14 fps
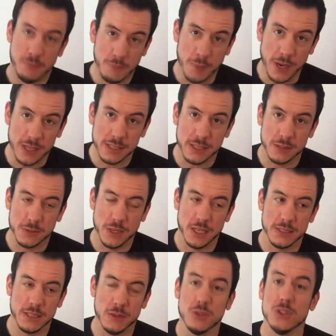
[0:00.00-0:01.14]

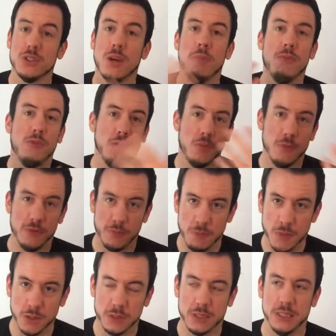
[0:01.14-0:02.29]
bisexuality or some form of
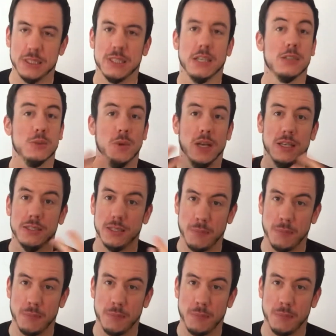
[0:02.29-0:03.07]
multisexuality,